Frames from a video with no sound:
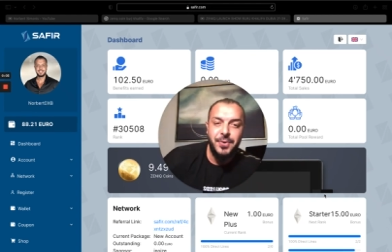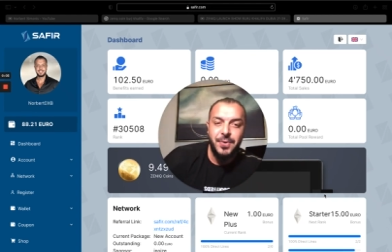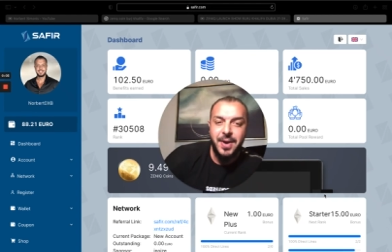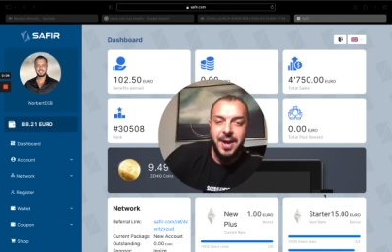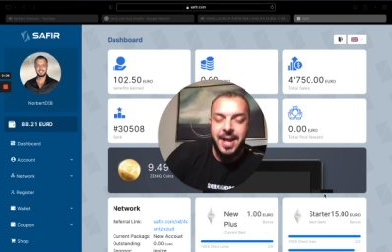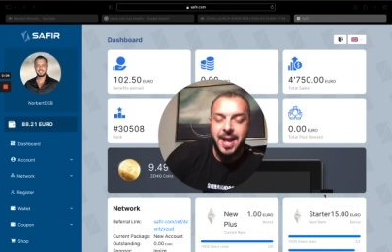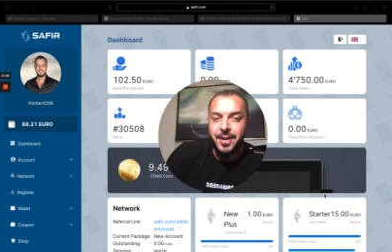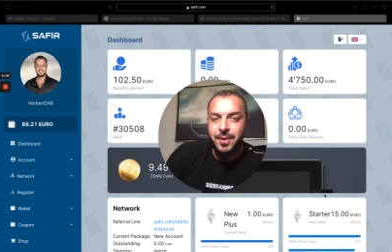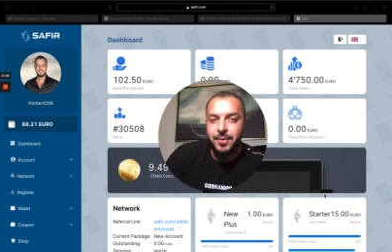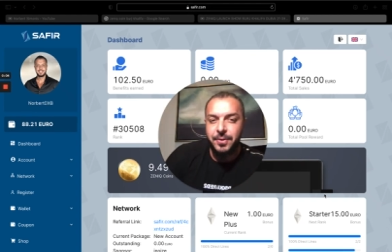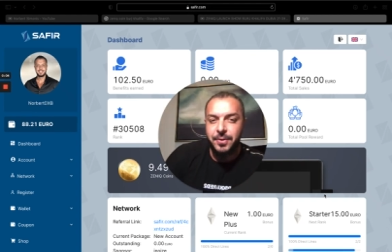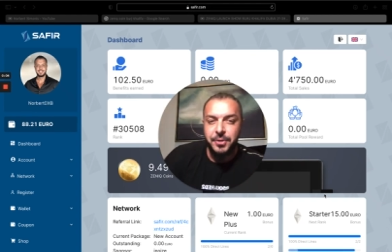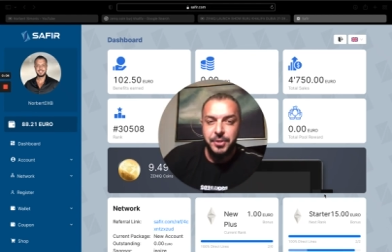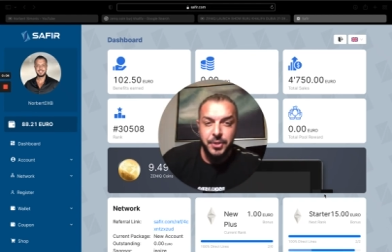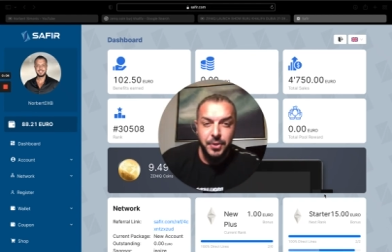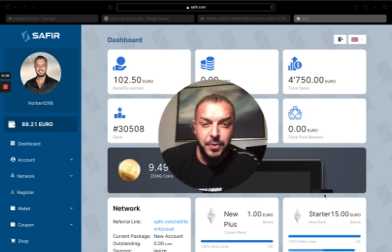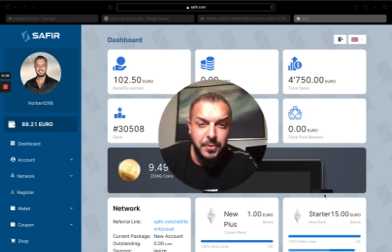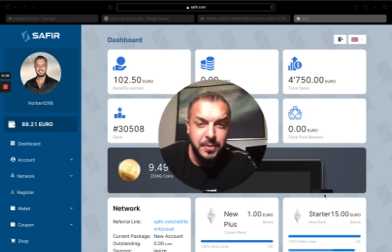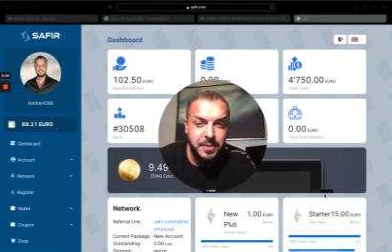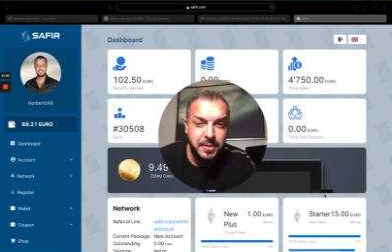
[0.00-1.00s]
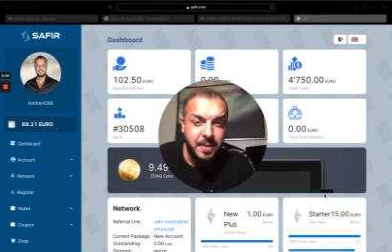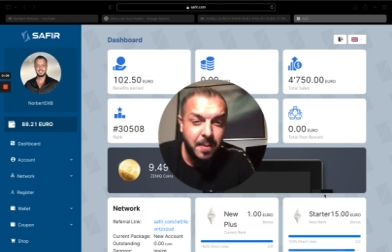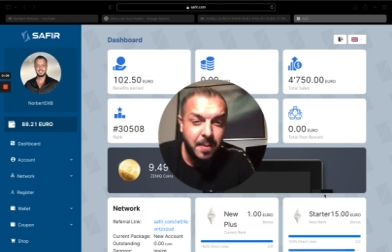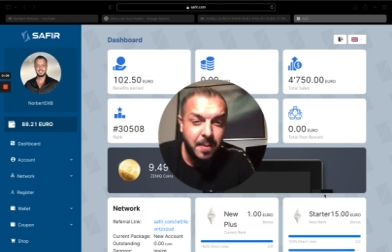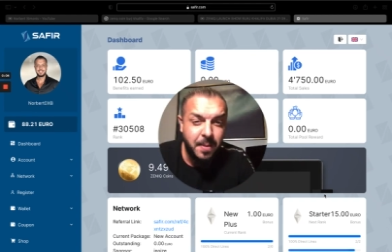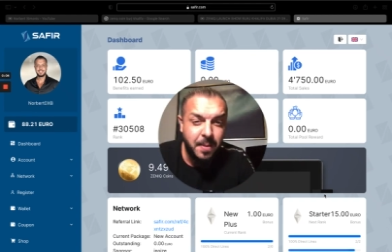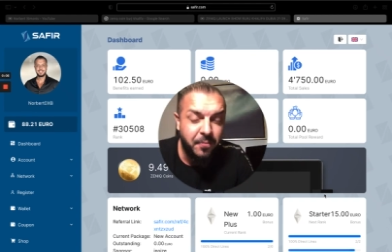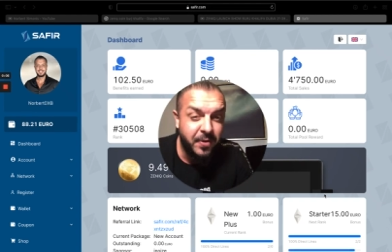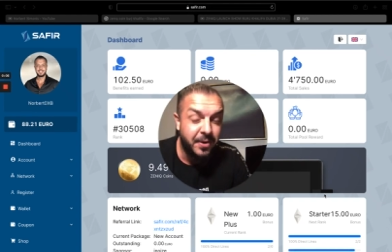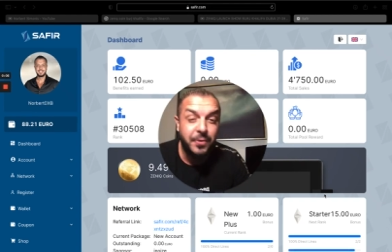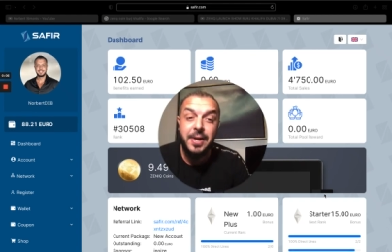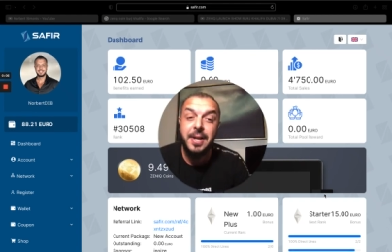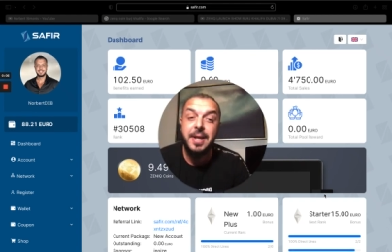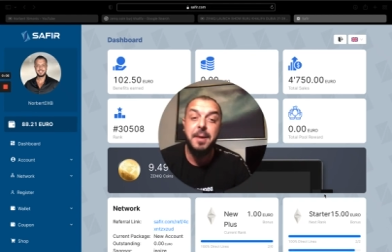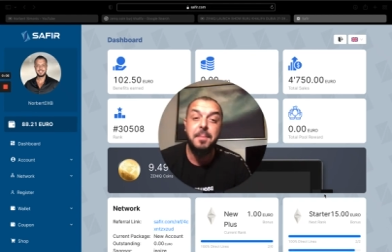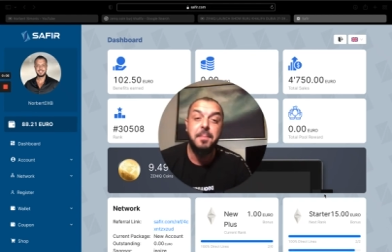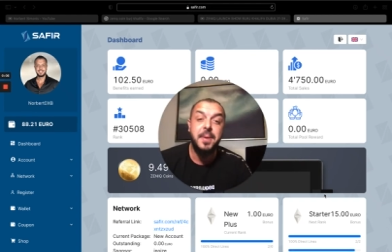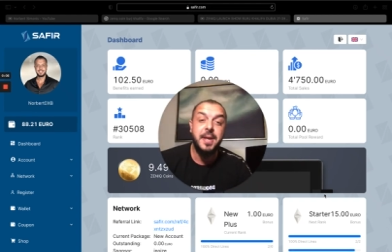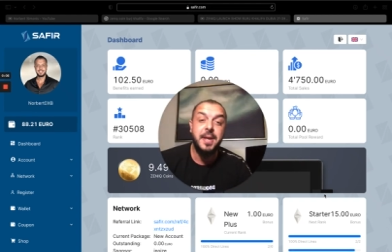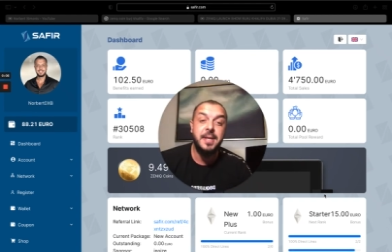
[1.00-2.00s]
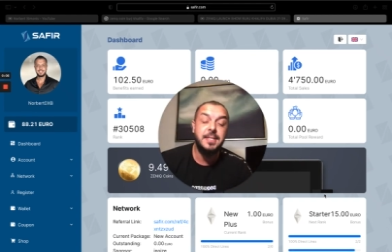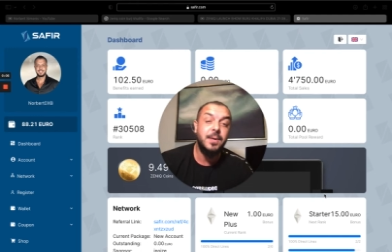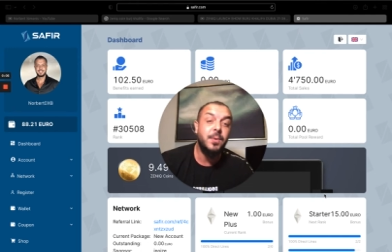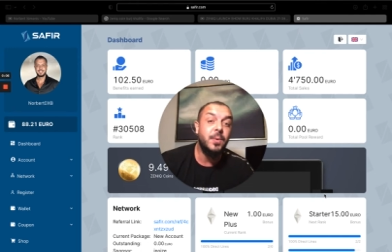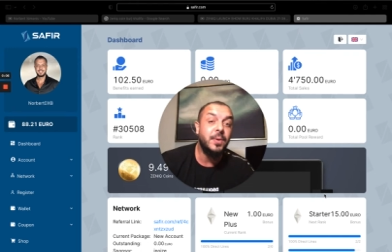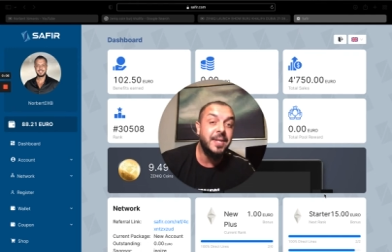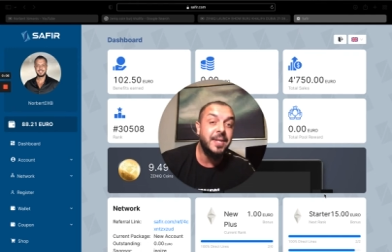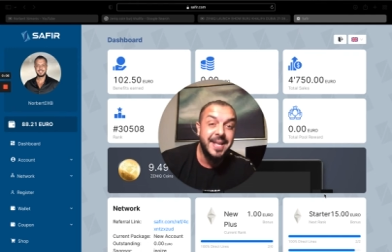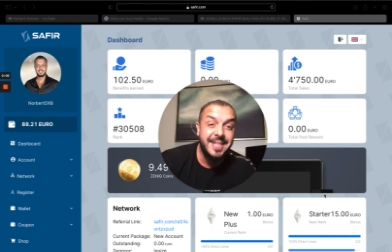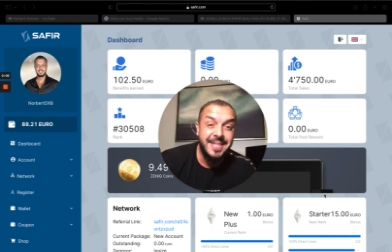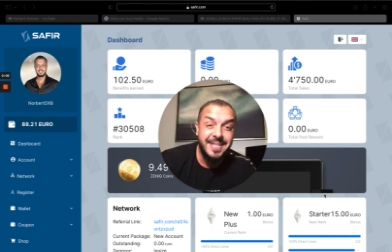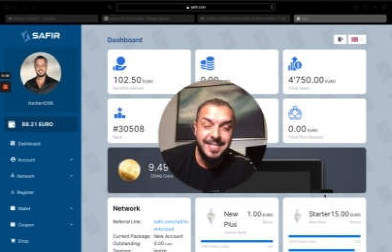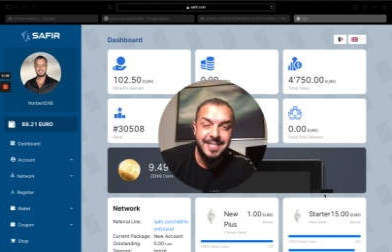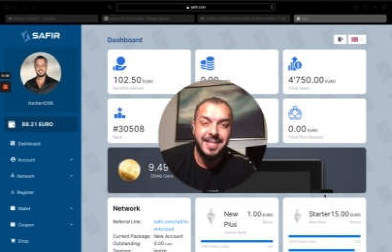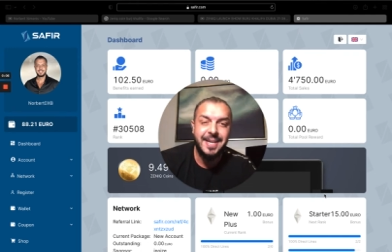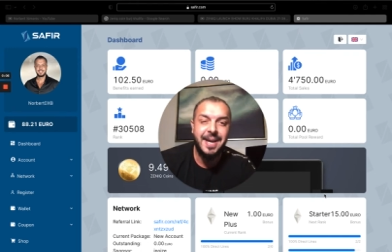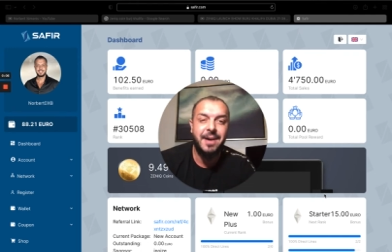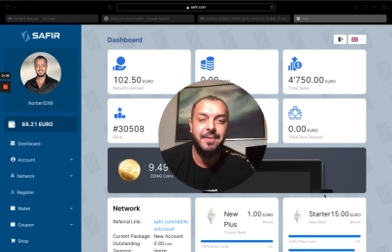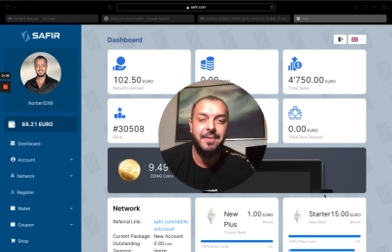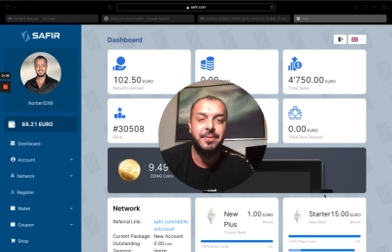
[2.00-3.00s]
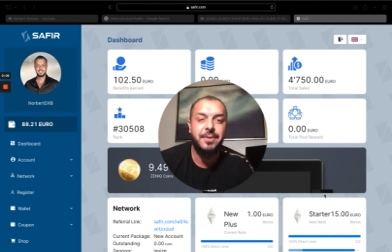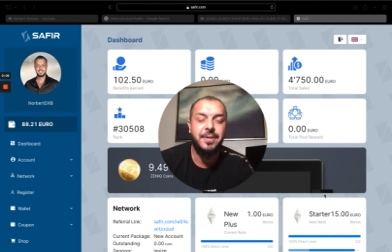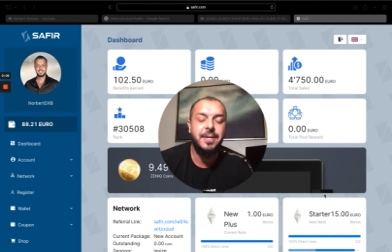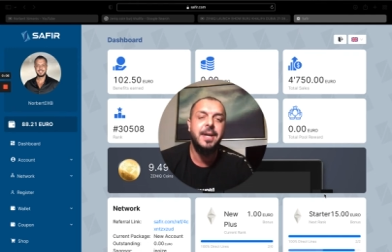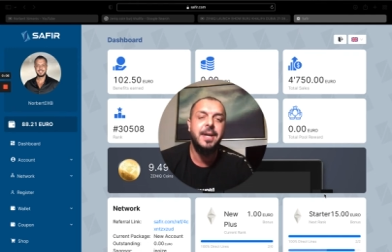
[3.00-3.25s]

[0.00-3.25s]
I'm gonna show you something really amazing what I discover